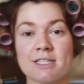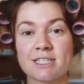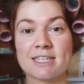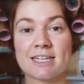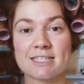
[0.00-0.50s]

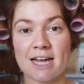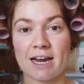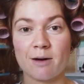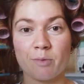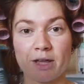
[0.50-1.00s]
just going to start
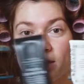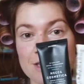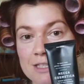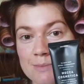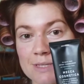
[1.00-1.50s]
out
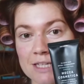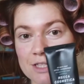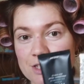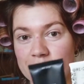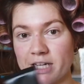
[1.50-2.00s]
with some
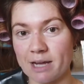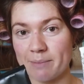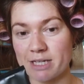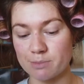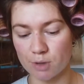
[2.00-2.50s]
sunscreen and
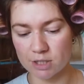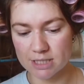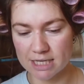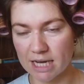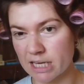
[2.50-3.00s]
my
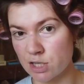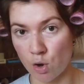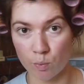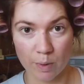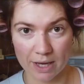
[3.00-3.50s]
debronzy. I
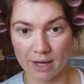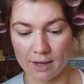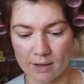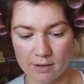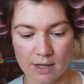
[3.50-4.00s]
don't
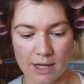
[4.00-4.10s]
wear